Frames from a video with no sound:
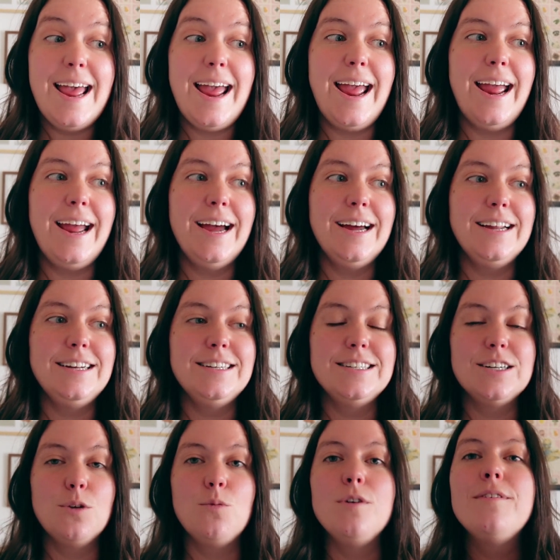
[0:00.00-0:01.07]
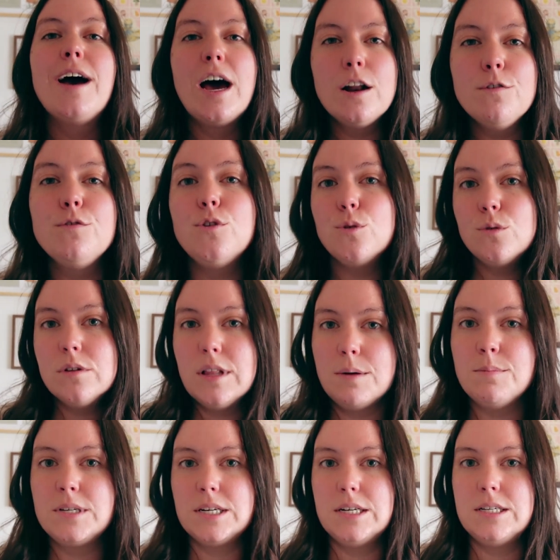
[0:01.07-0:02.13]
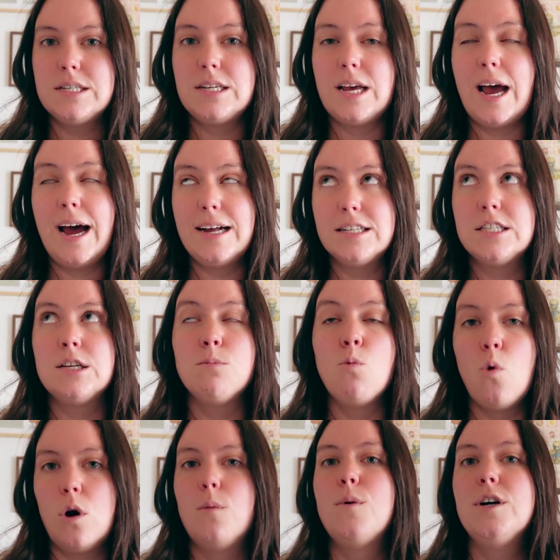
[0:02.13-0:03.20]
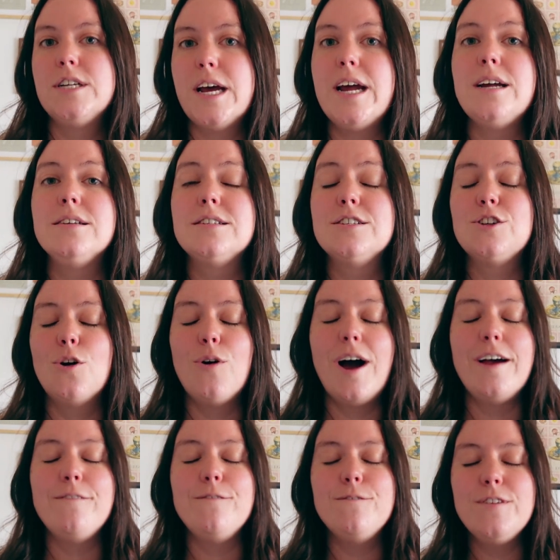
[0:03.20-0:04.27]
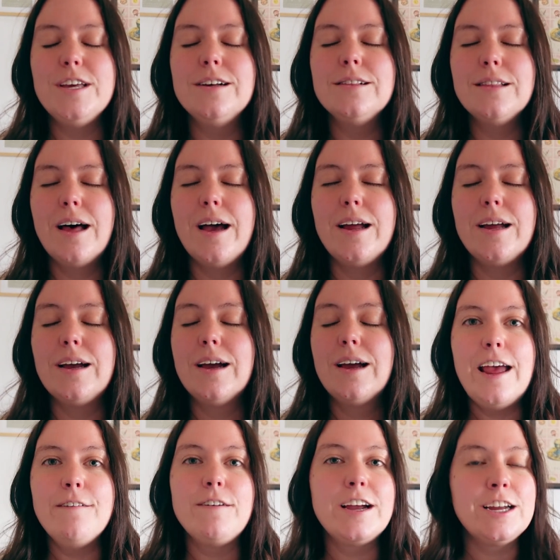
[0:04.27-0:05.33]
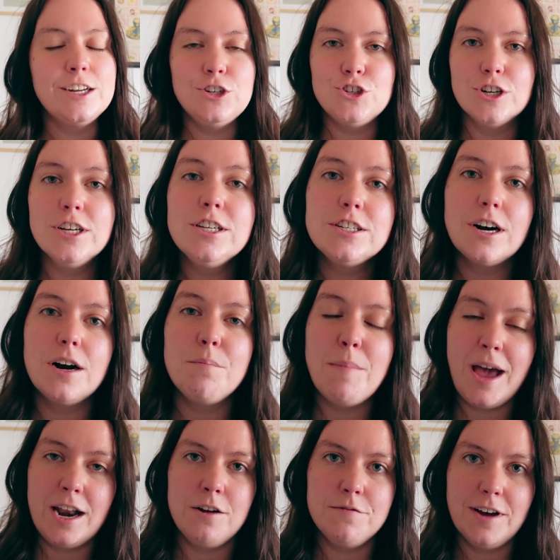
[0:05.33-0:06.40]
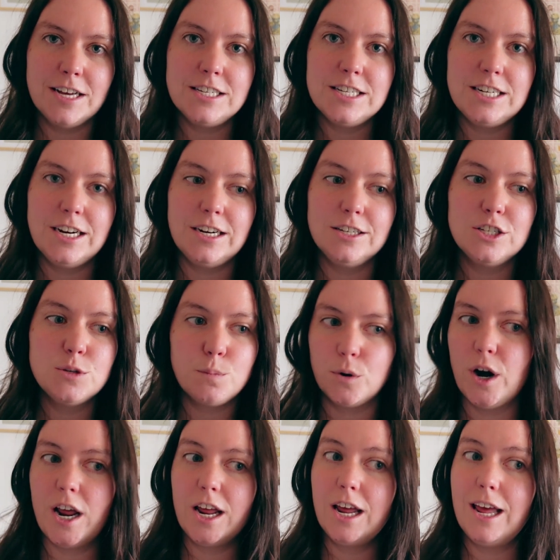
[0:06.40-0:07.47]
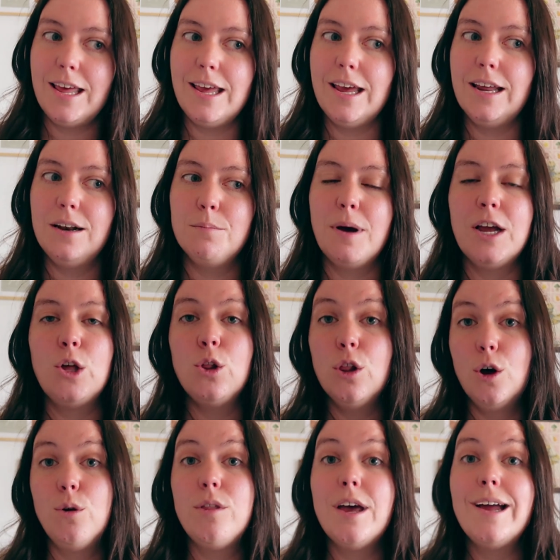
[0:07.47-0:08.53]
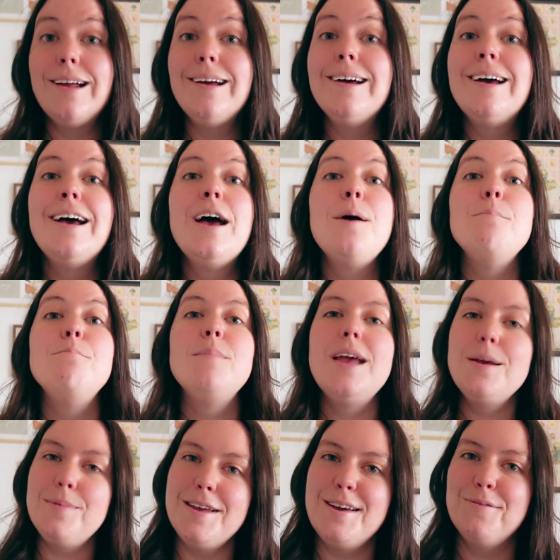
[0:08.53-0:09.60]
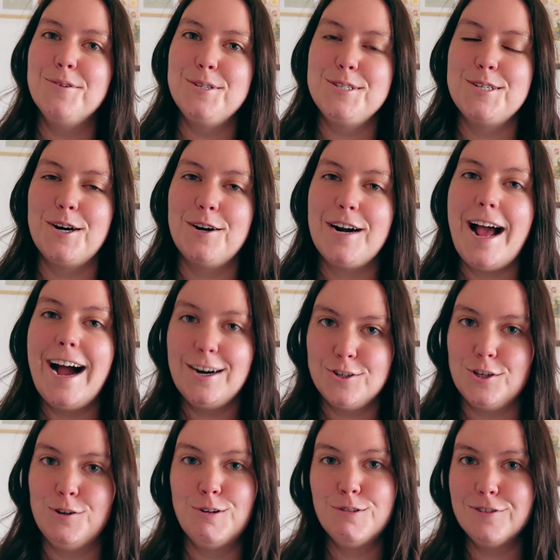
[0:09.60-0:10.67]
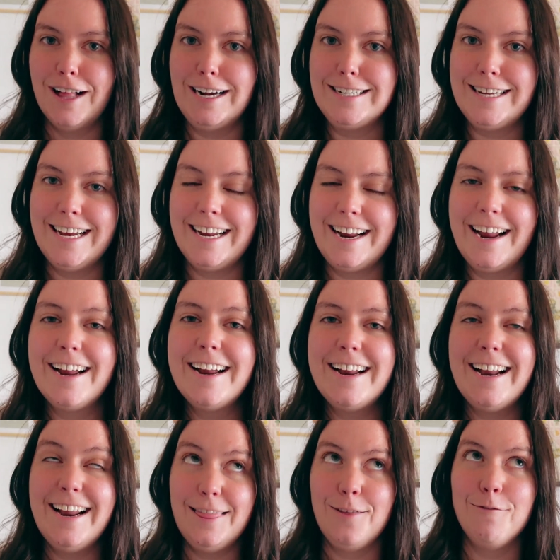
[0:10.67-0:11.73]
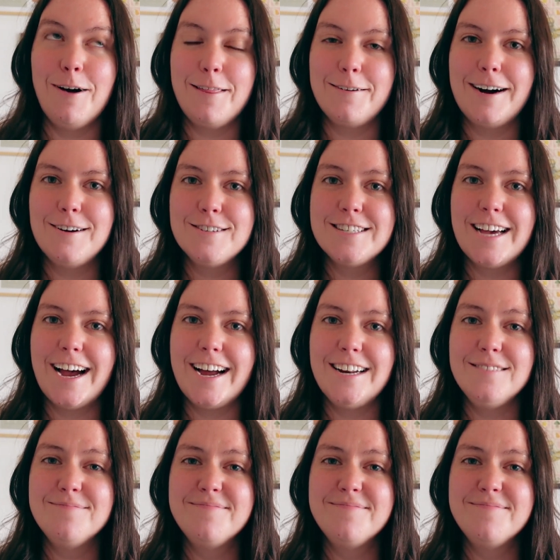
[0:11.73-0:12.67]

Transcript: and we've had a few glimpses at some warmer days. So I feel like if I can just start manifesting spring in my clothing, maybe it will start actually reflecting in the weather outside.